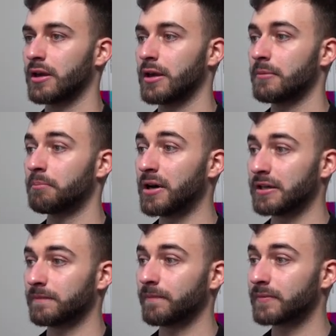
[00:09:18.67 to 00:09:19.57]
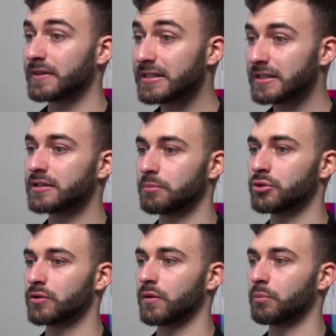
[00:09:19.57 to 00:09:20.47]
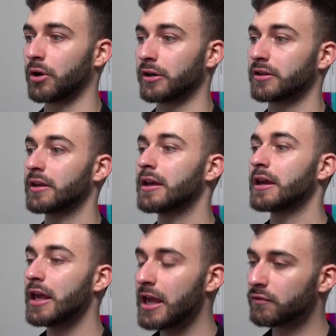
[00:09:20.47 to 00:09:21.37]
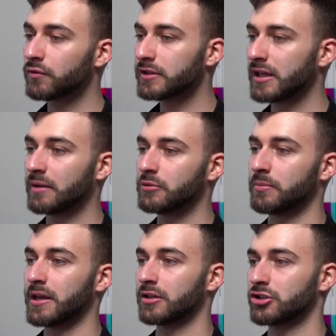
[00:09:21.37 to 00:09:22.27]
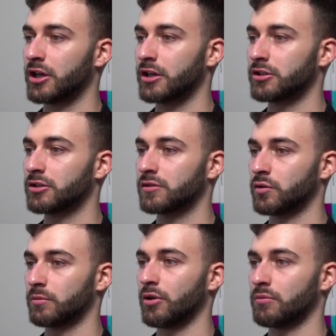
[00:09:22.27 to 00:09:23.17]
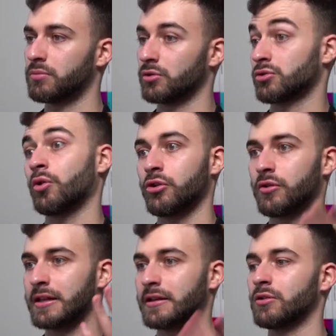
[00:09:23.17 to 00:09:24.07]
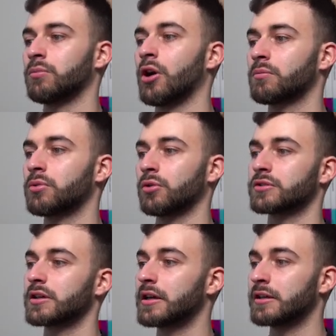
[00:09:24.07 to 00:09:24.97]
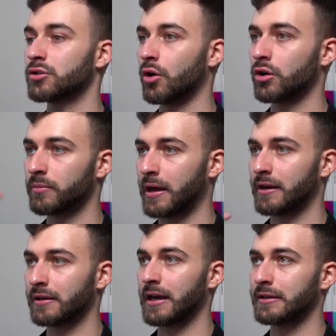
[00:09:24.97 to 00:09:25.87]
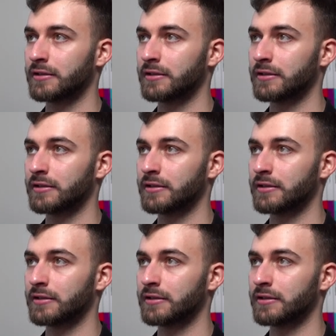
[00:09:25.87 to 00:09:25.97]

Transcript: But this is the beautiful part. Every time you make a change to a blog post or you add a new blog post, it's automatically added.